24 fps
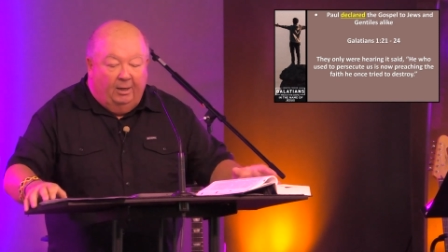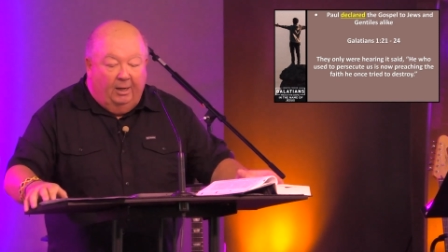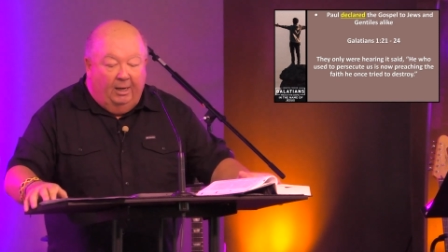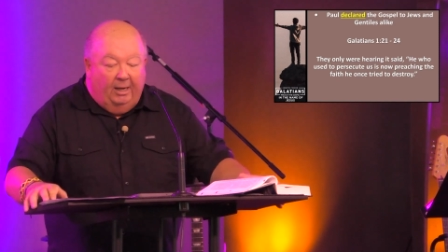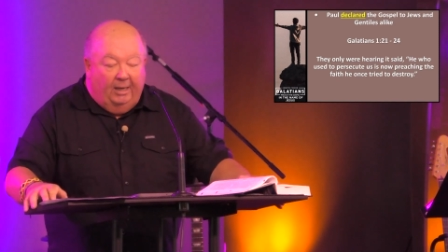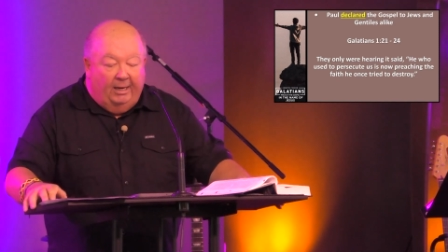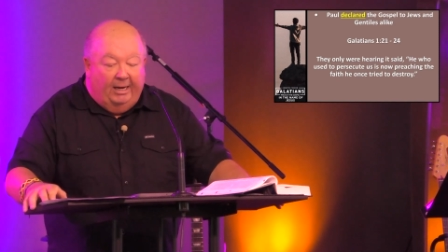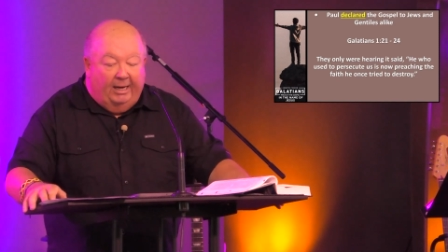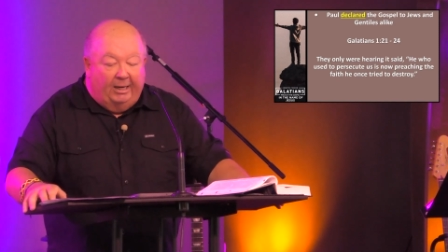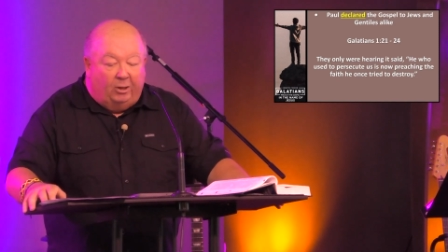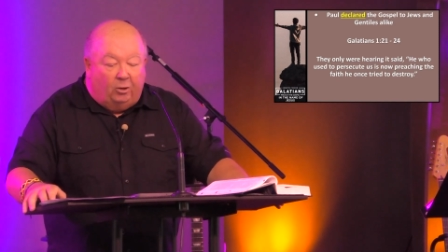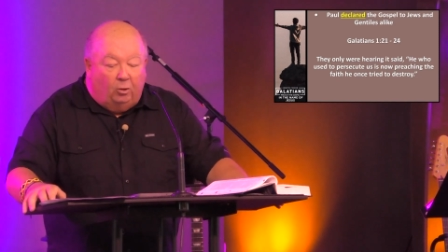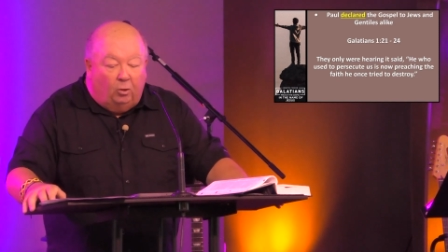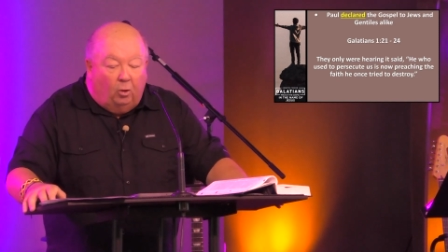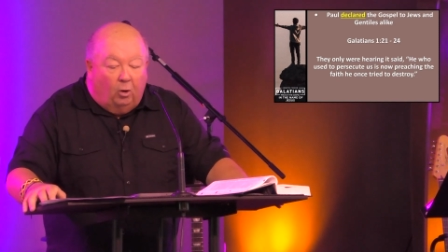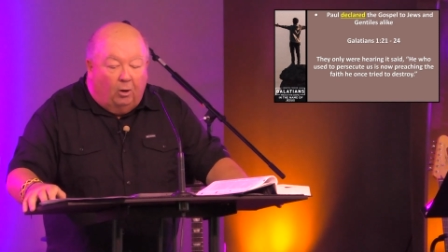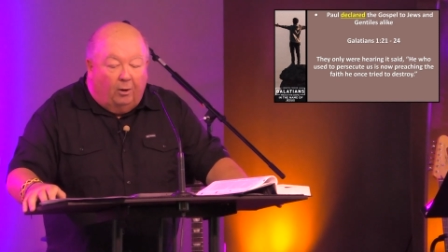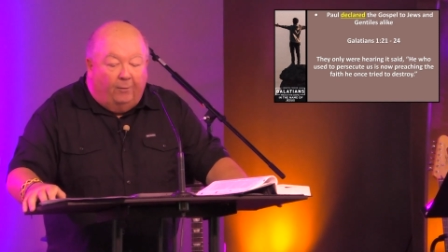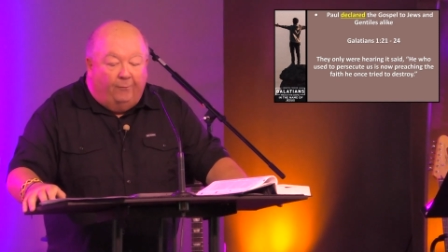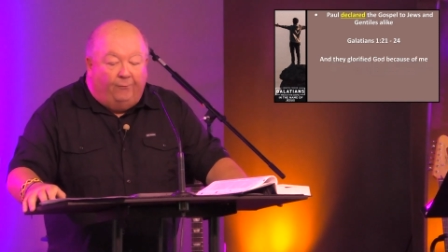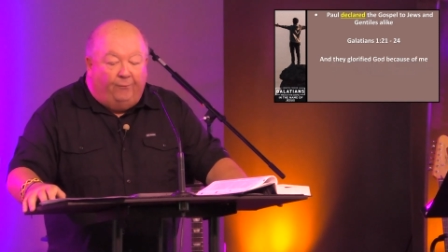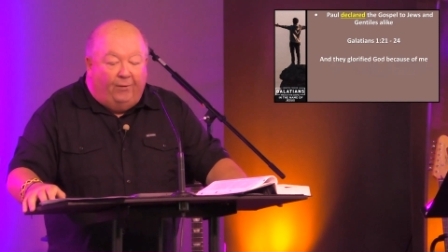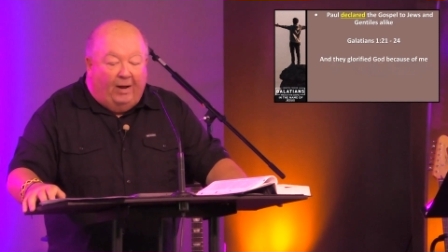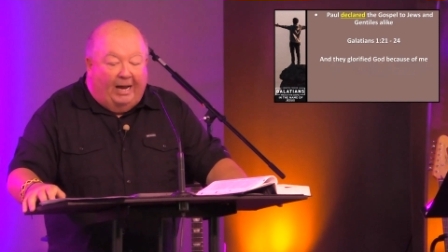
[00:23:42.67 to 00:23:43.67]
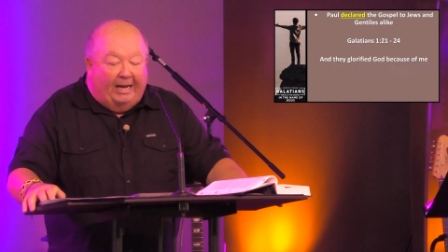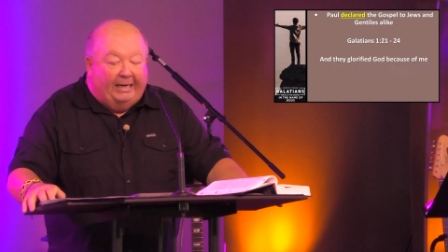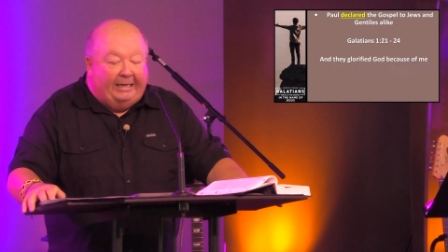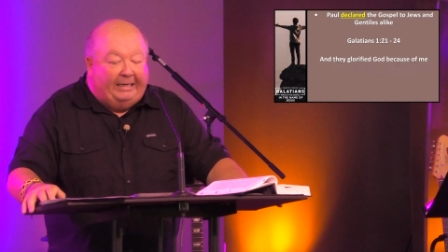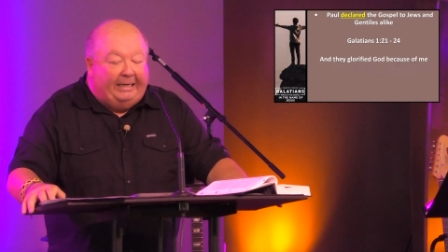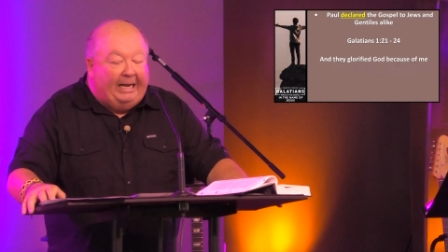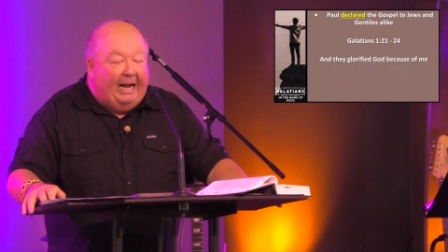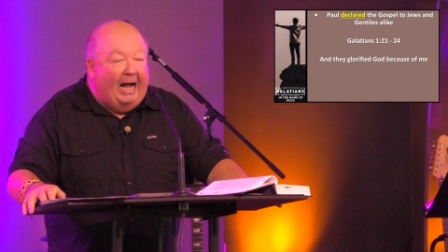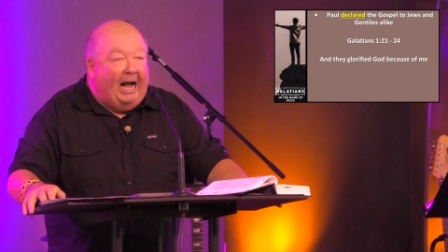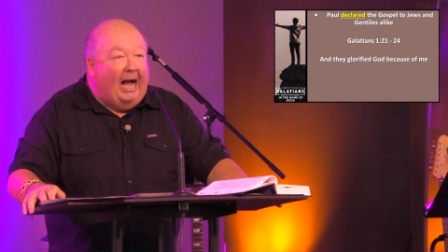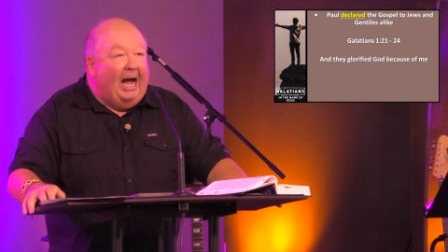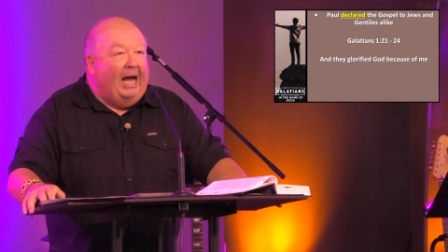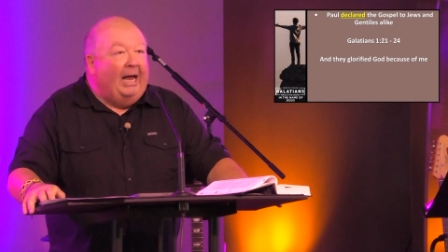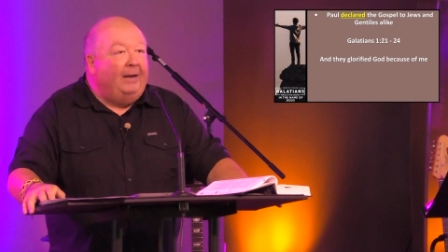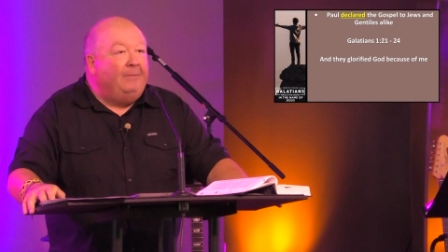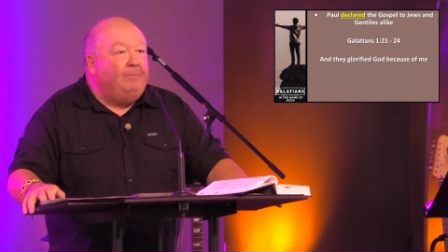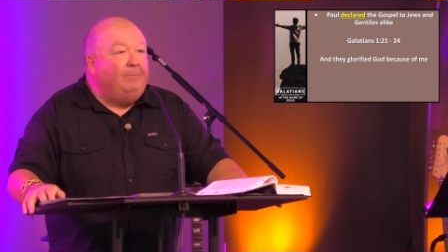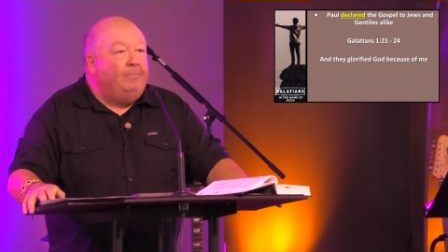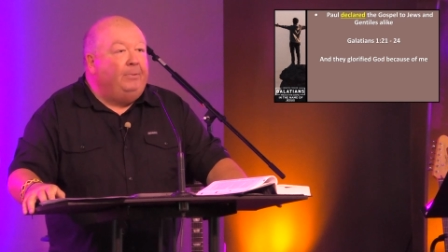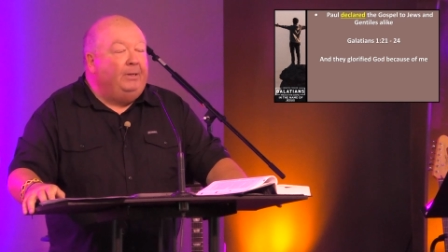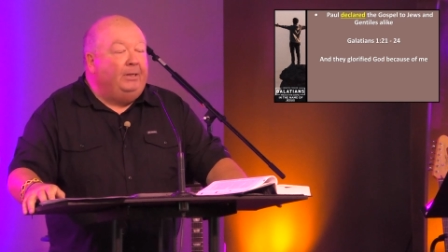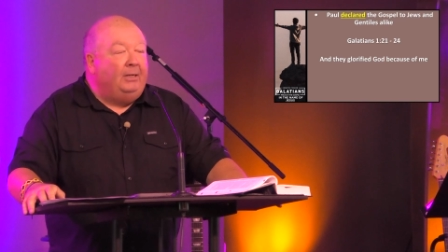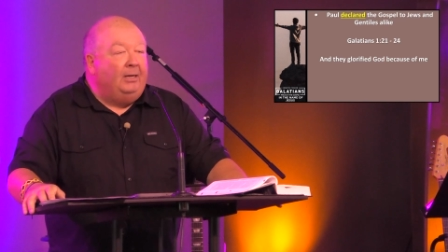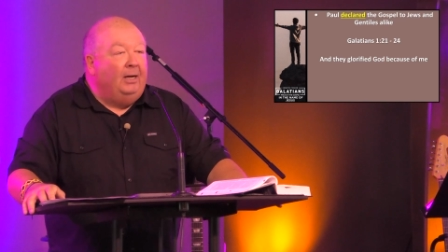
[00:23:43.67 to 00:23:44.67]
and they glorified
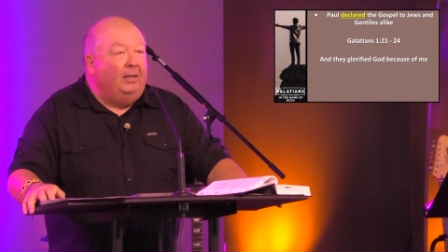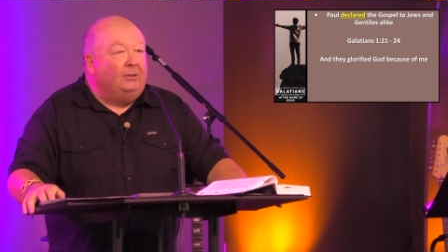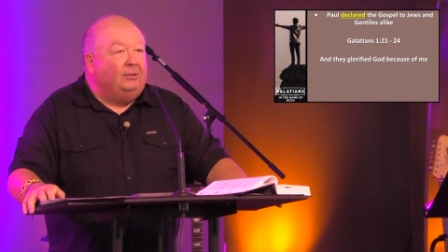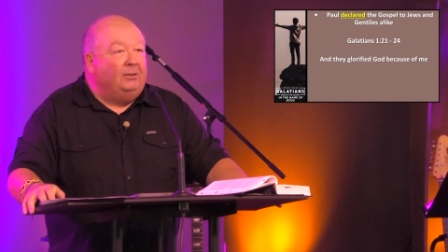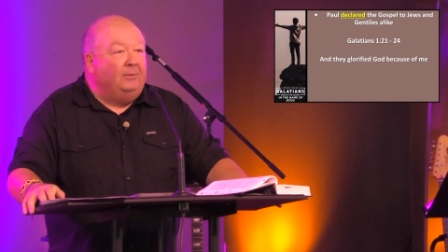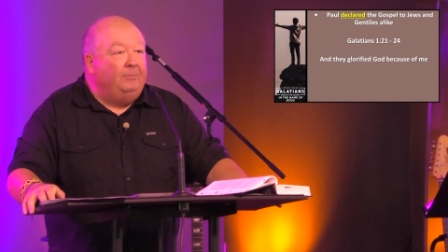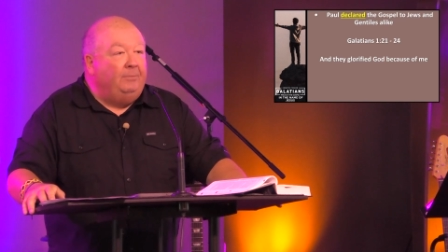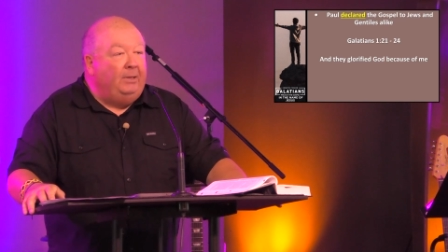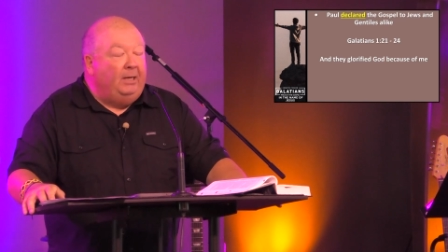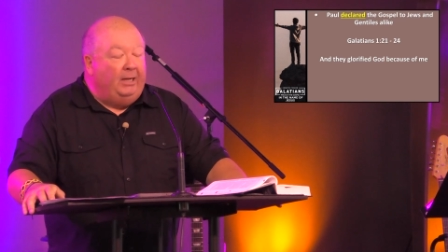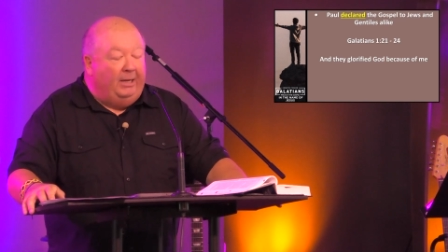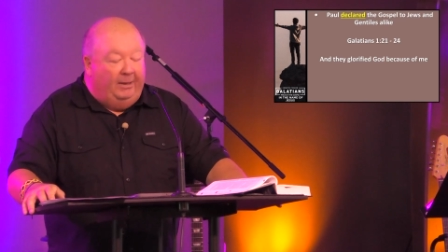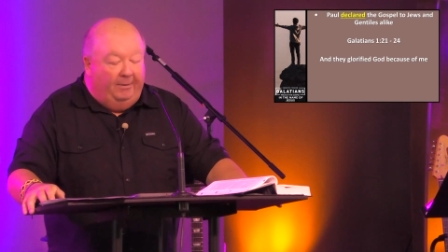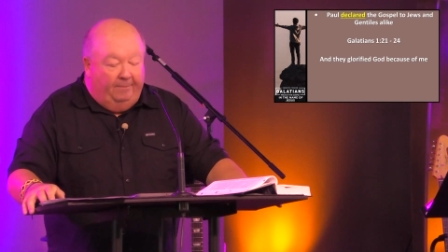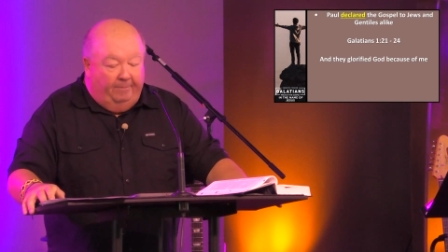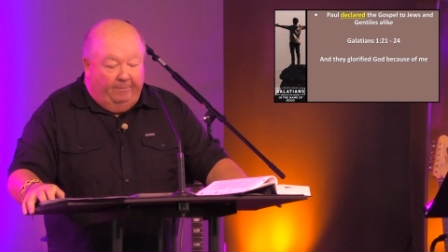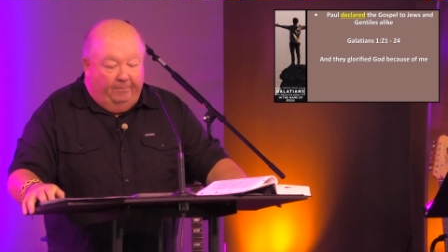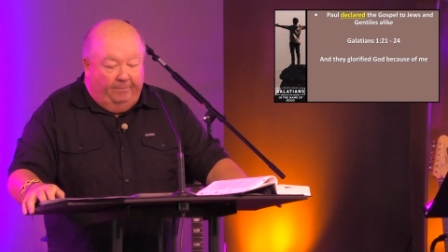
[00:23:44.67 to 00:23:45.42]
God because of me.